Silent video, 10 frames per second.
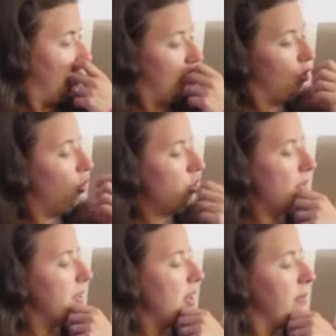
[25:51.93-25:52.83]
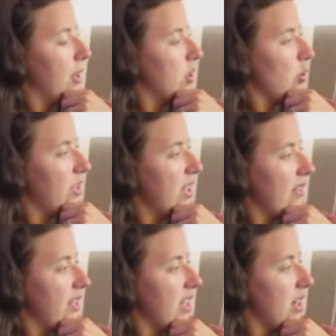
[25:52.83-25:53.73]
can you not jump down because all the
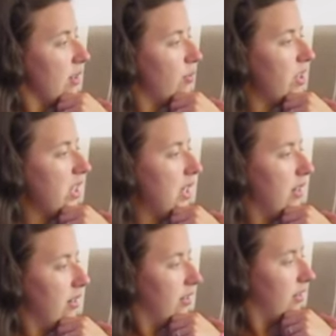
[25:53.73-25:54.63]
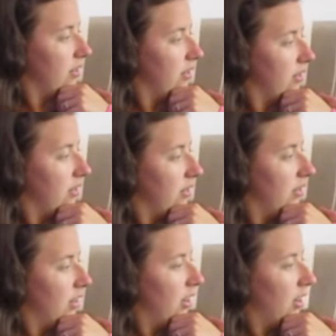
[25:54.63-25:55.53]
stuff's there? Oh dear.
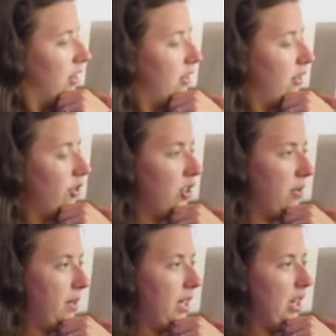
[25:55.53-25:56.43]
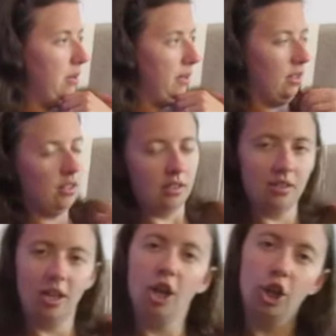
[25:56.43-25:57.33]
Oh, she's away anyway.
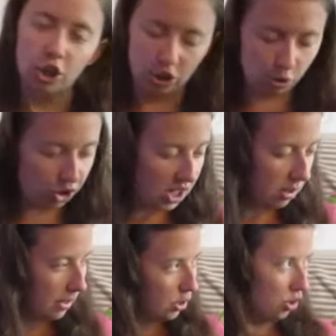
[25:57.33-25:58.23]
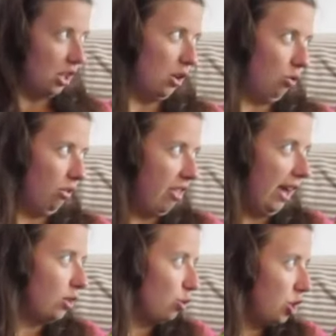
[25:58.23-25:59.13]
So she's away doing her own
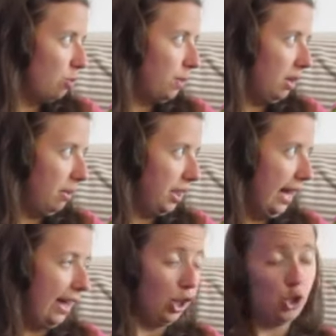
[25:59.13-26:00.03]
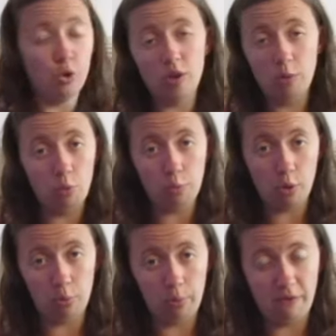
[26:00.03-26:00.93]
thing, so she'll play with that and the two of them will
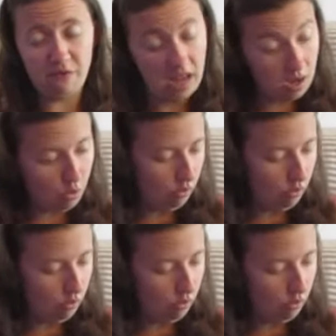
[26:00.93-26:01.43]
probably fight